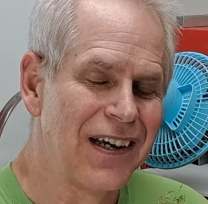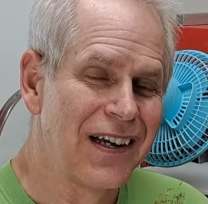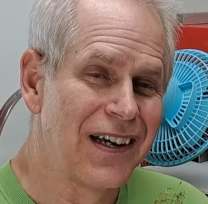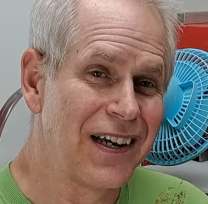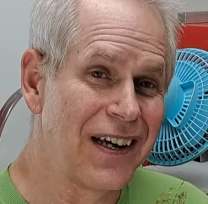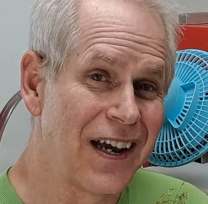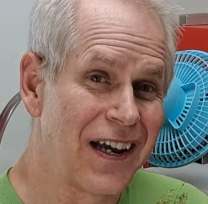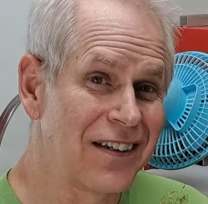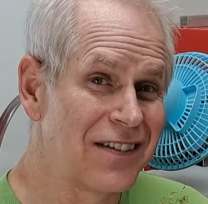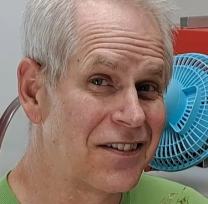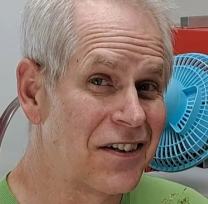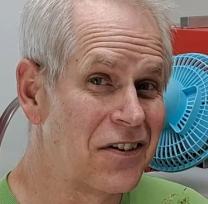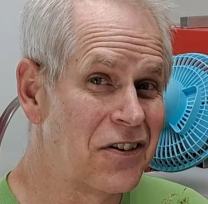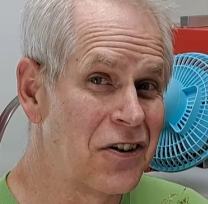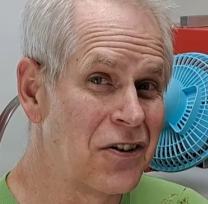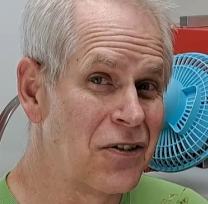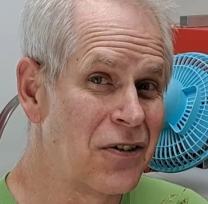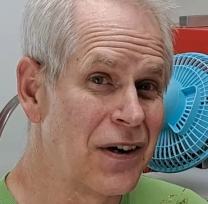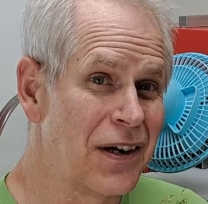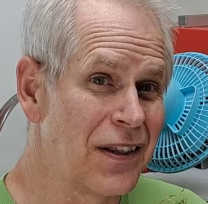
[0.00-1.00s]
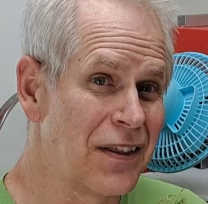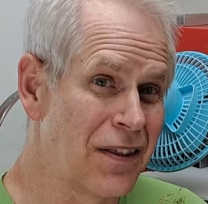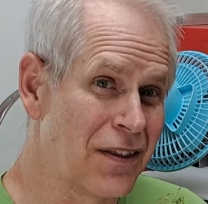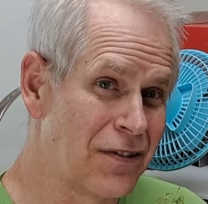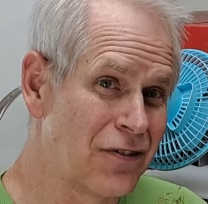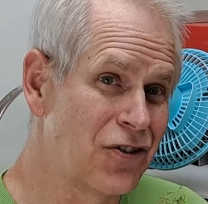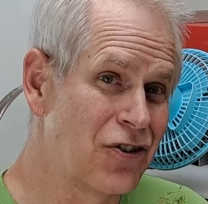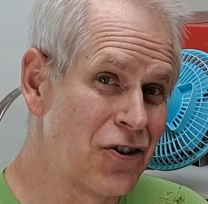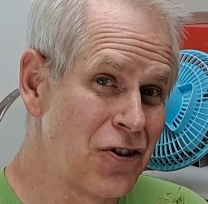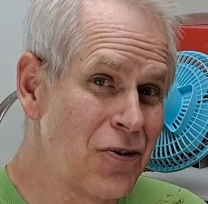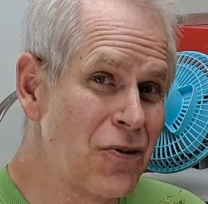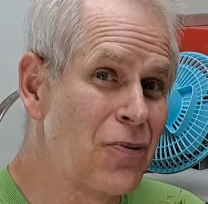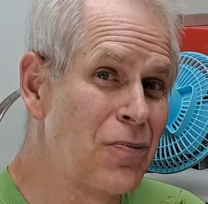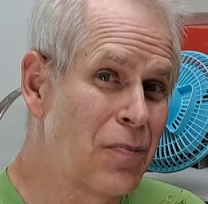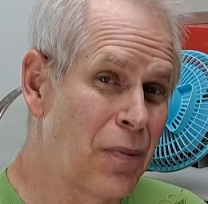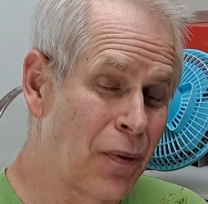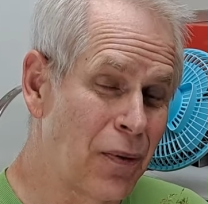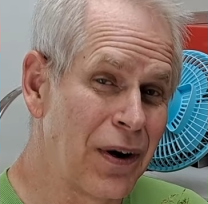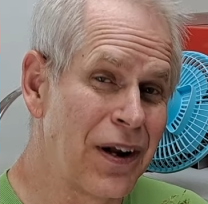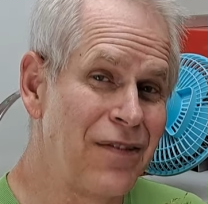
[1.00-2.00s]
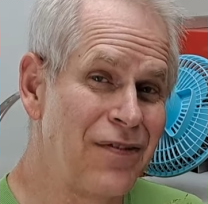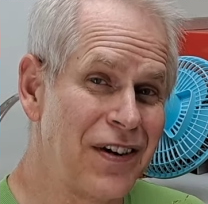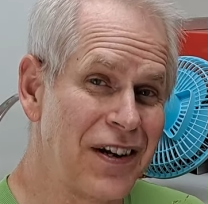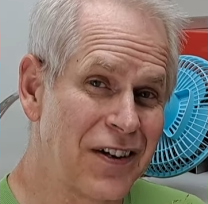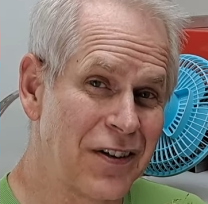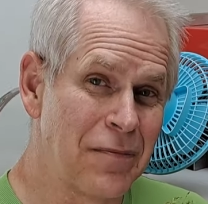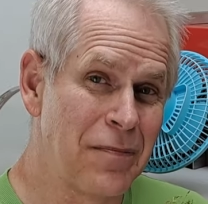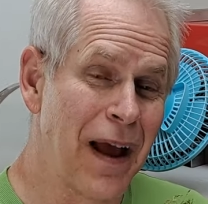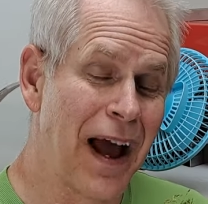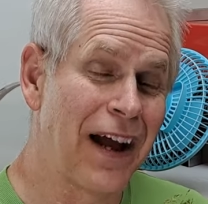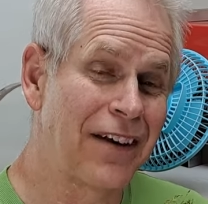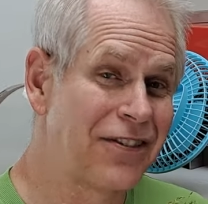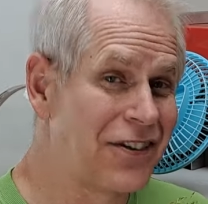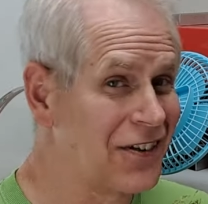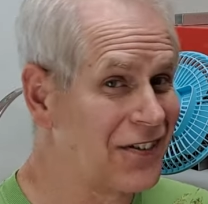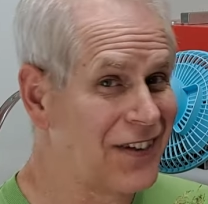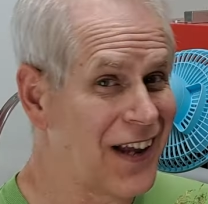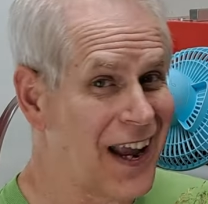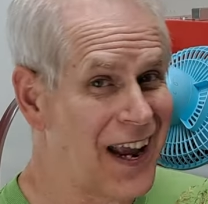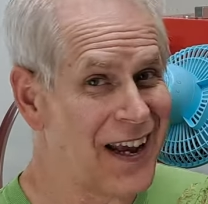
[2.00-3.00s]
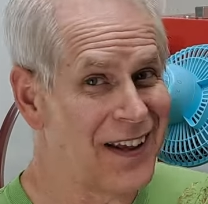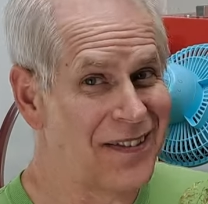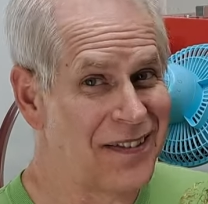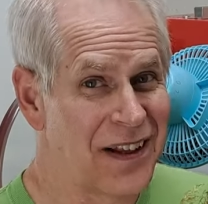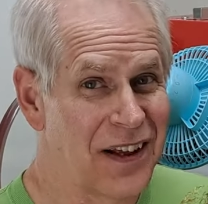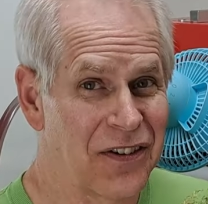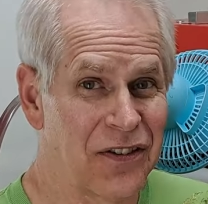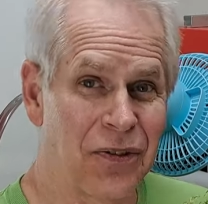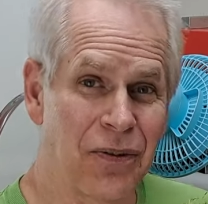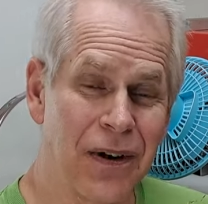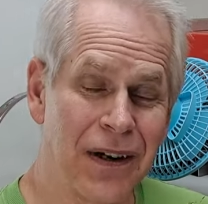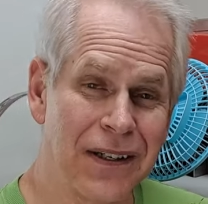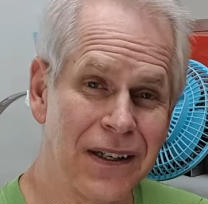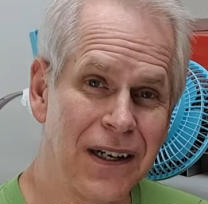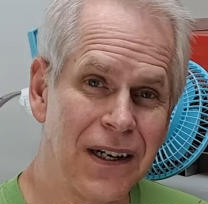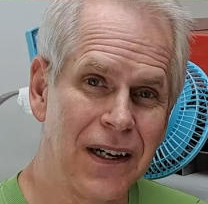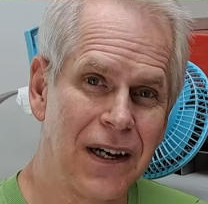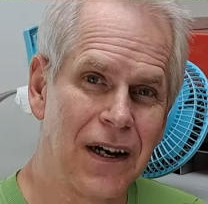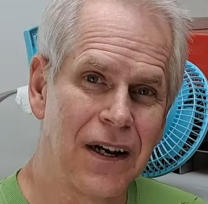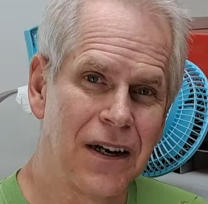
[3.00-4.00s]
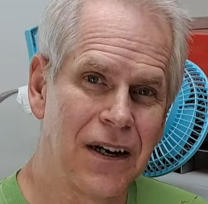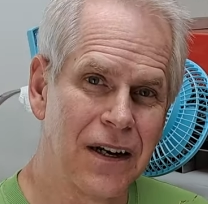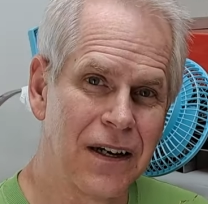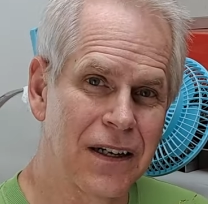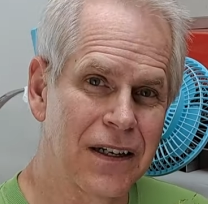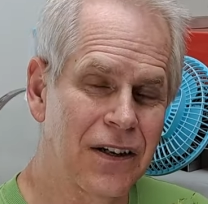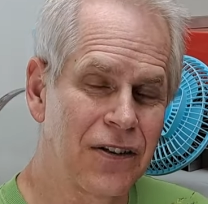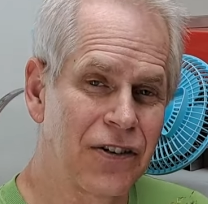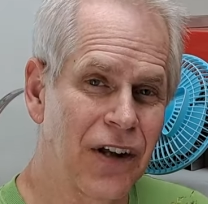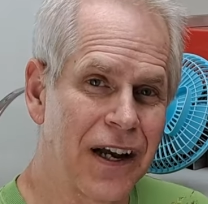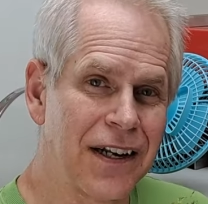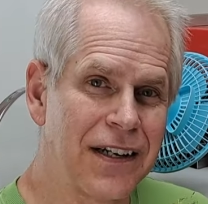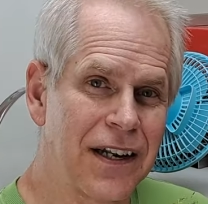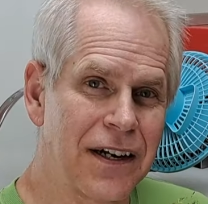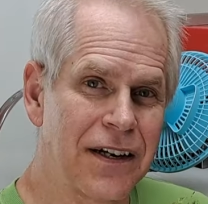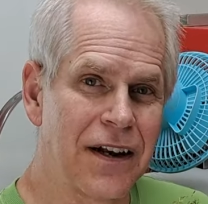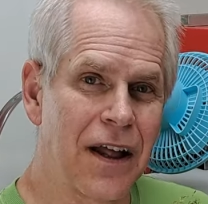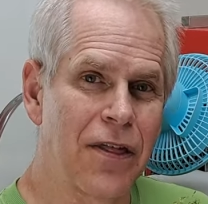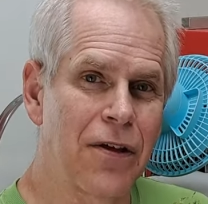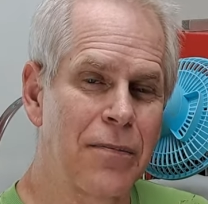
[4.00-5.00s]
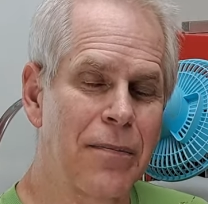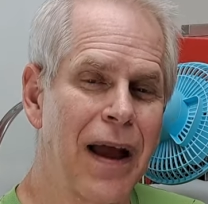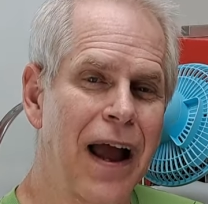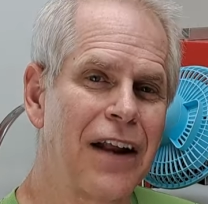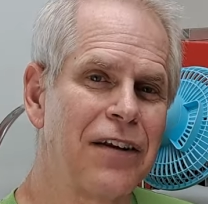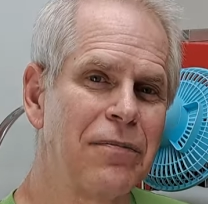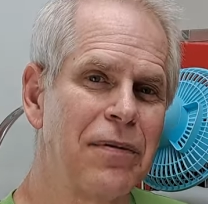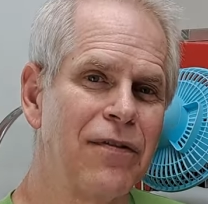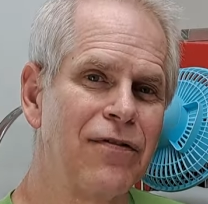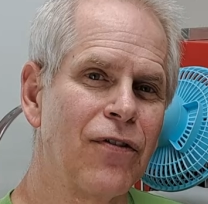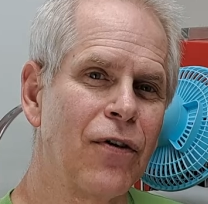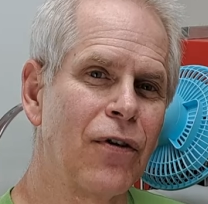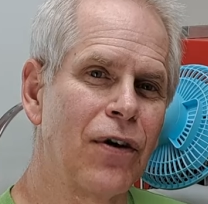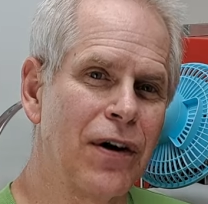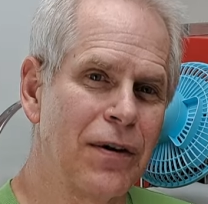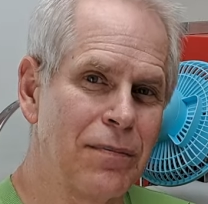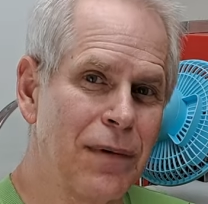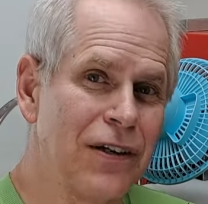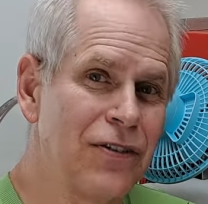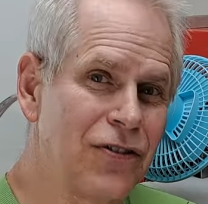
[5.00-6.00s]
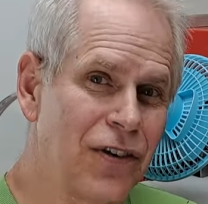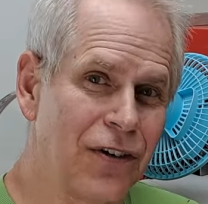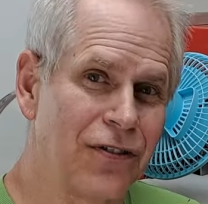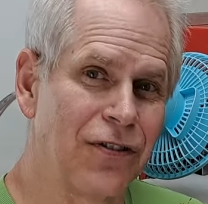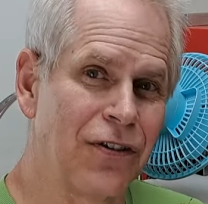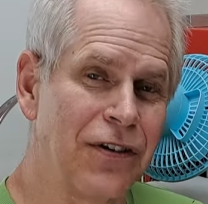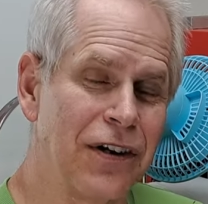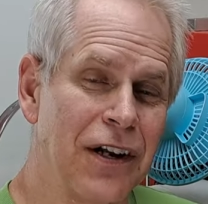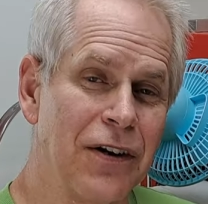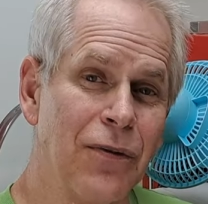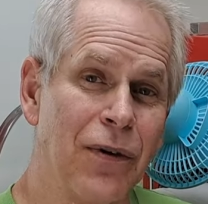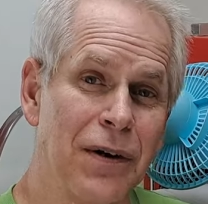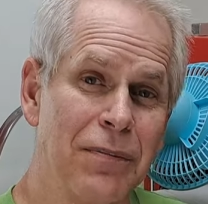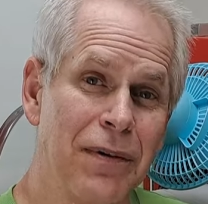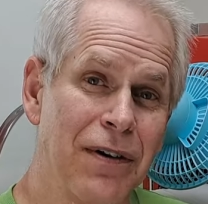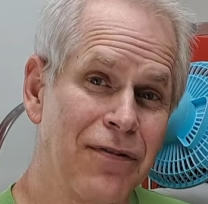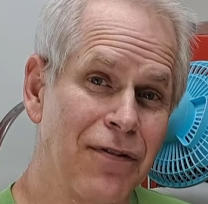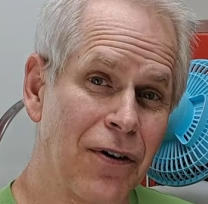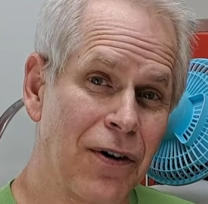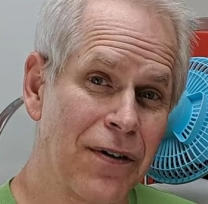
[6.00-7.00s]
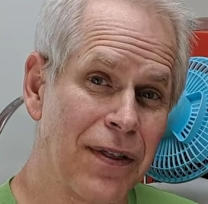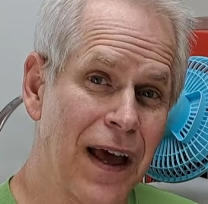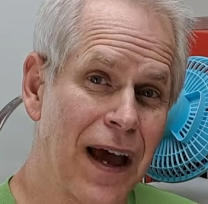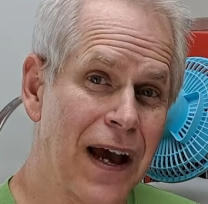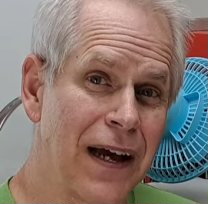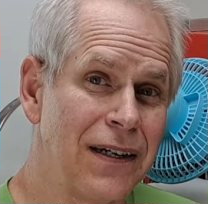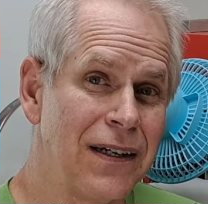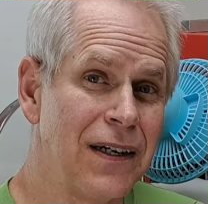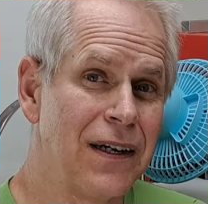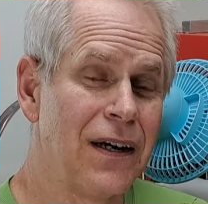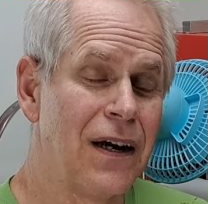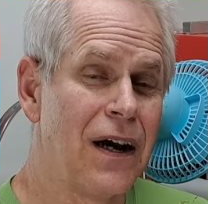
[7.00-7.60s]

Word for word: It has to do with two previous batches and this one, because uh, I did another batch before and my sister did one before that.